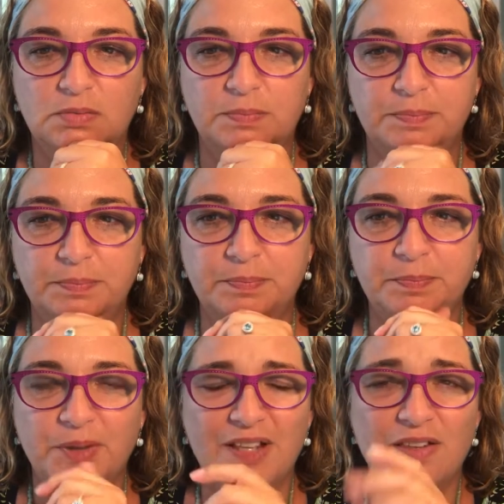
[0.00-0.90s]
But
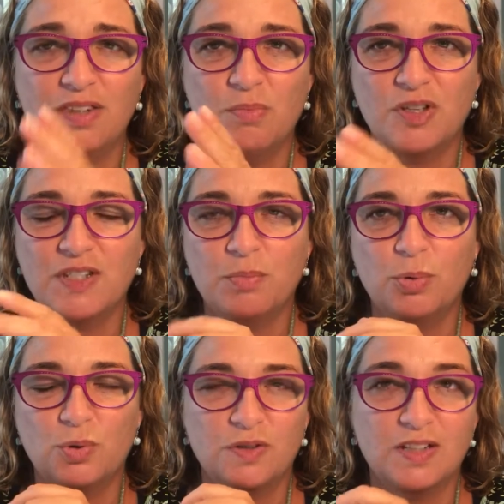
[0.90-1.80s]
I think the most
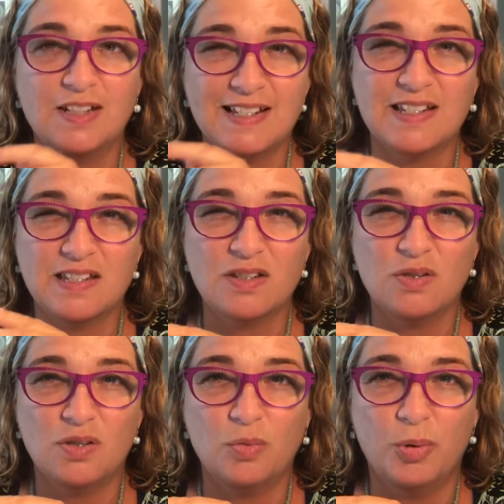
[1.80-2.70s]
important thing is listen
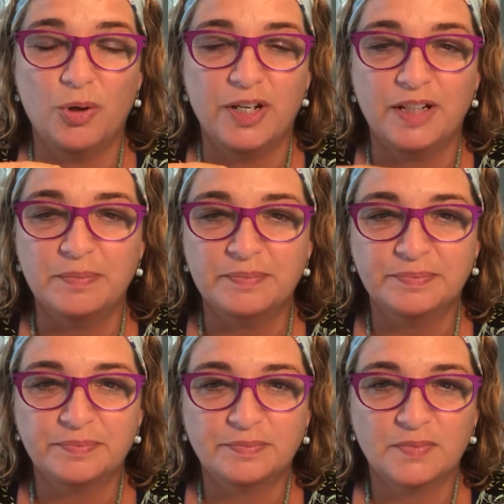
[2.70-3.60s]
to your body.
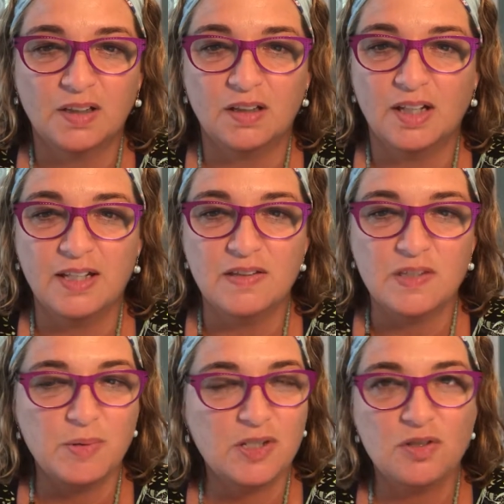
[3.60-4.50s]
Okay, it
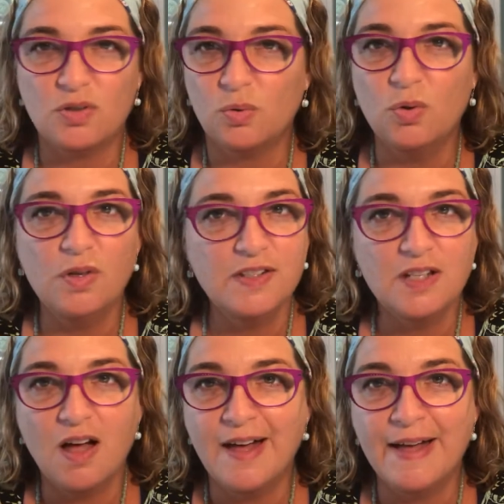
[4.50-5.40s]
speaks to you all the
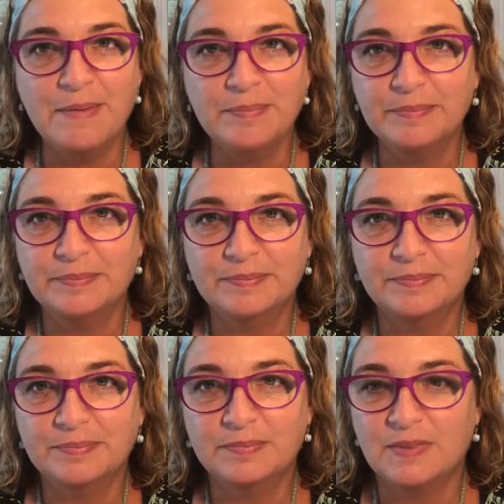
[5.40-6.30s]
time.
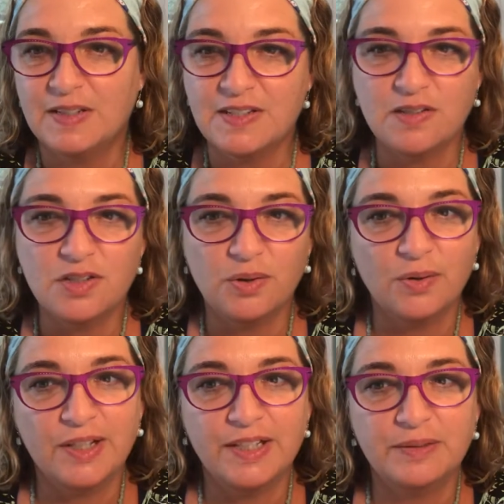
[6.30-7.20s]
Listen
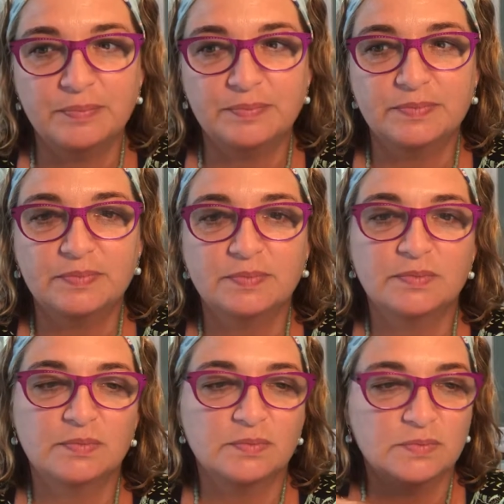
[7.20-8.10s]
to it.
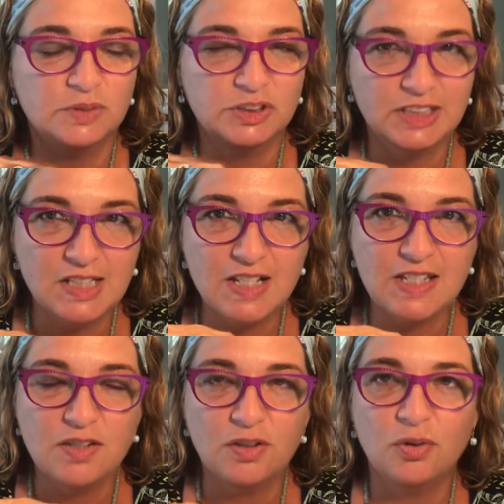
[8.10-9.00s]
Tell
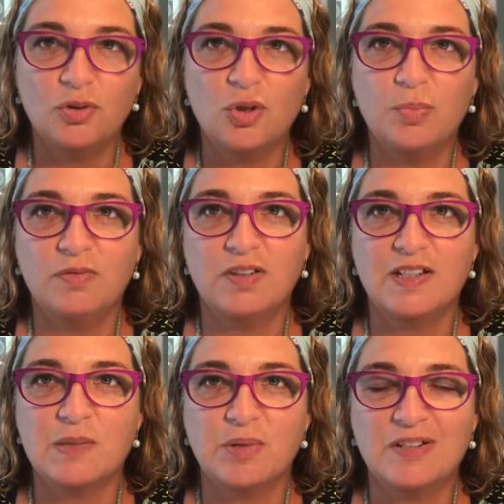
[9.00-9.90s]
us in the group if you're
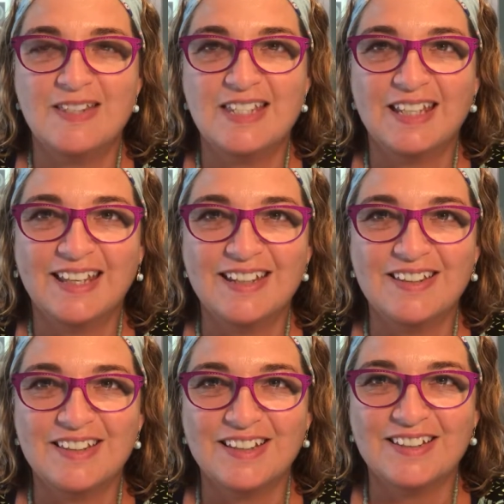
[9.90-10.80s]
experiencing
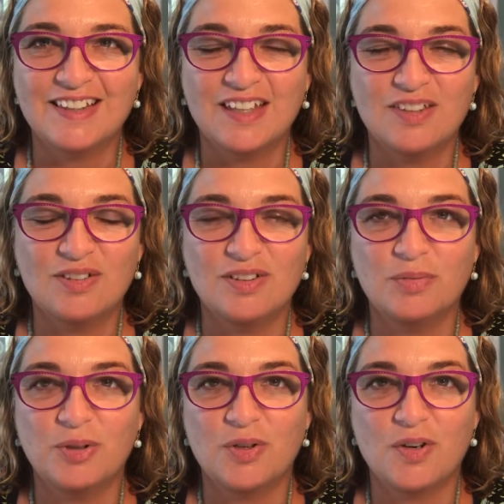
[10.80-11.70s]
anything that you're a little
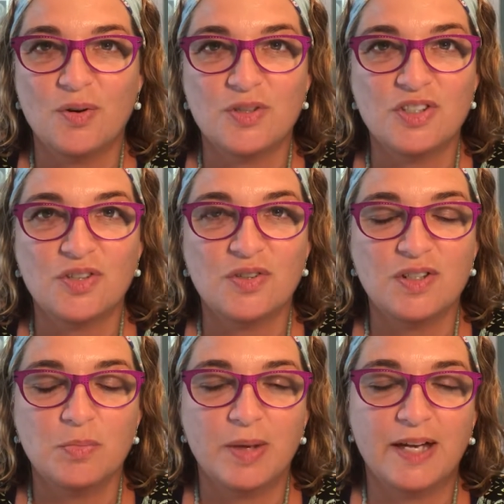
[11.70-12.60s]
bit
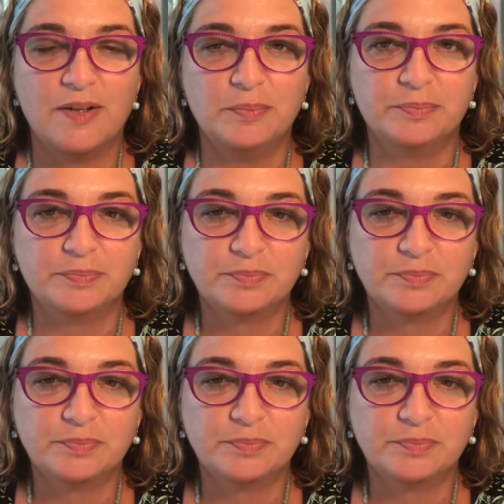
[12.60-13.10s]
concerned about,